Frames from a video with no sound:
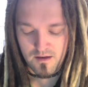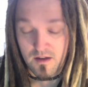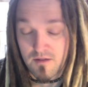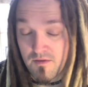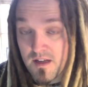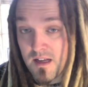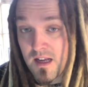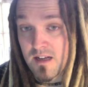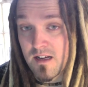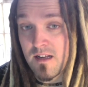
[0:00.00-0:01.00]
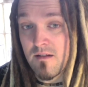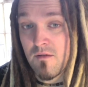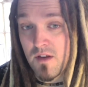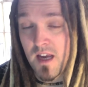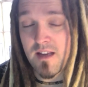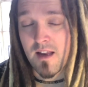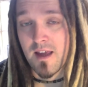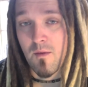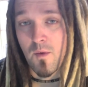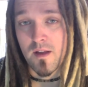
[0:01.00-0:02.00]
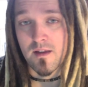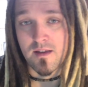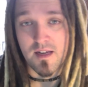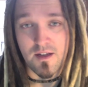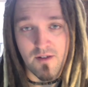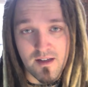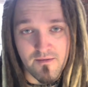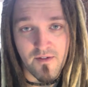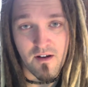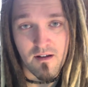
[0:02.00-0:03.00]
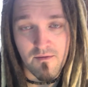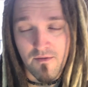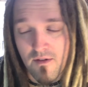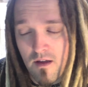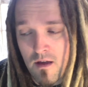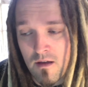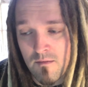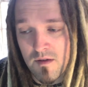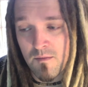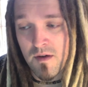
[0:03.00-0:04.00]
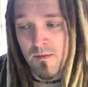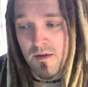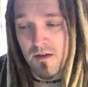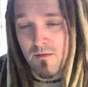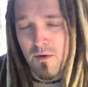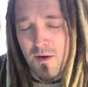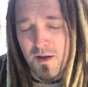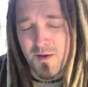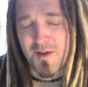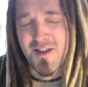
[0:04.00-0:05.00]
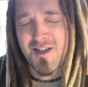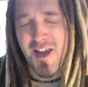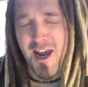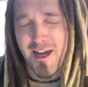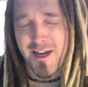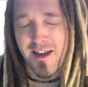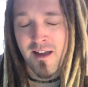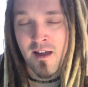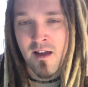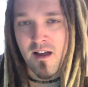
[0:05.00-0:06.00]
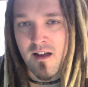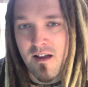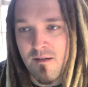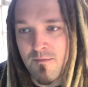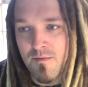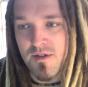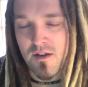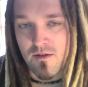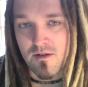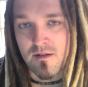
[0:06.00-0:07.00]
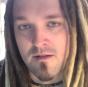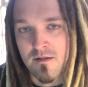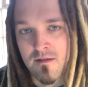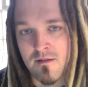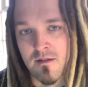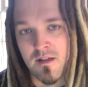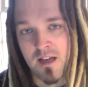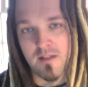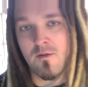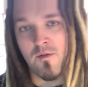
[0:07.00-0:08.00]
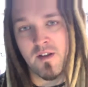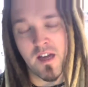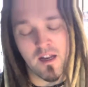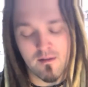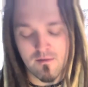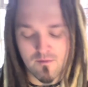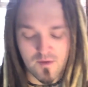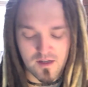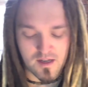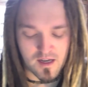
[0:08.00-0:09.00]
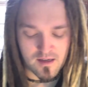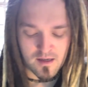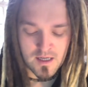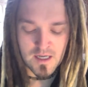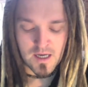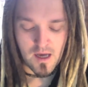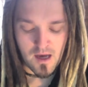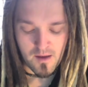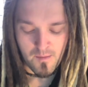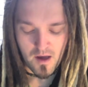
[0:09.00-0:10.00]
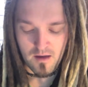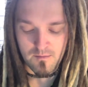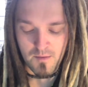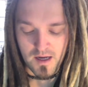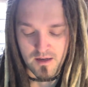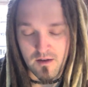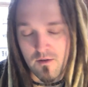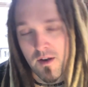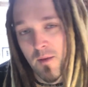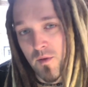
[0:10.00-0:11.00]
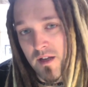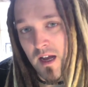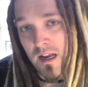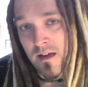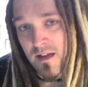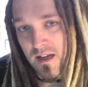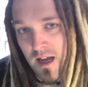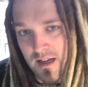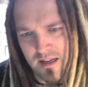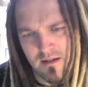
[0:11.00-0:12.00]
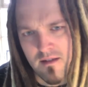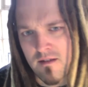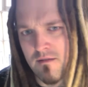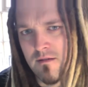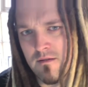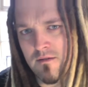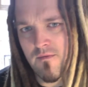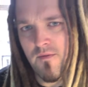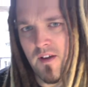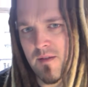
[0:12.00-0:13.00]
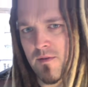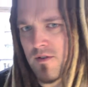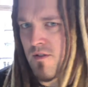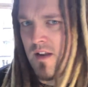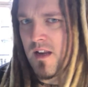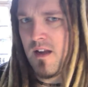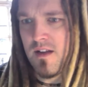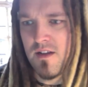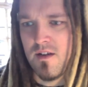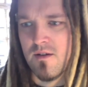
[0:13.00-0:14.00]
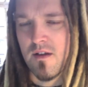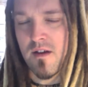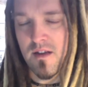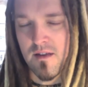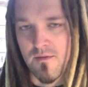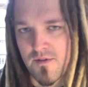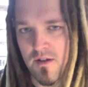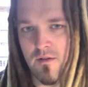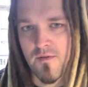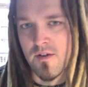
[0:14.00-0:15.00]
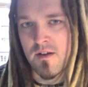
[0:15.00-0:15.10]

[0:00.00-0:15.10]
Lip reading: Just recently, actually, yesterday, went to see Jurassic 5 in Birmingham, which was sick. So good that they're touring again, which is ace. Met a dude called Edward Taylor. He hangs out on the Facebook Dreadhead HQ site. He's a photographer.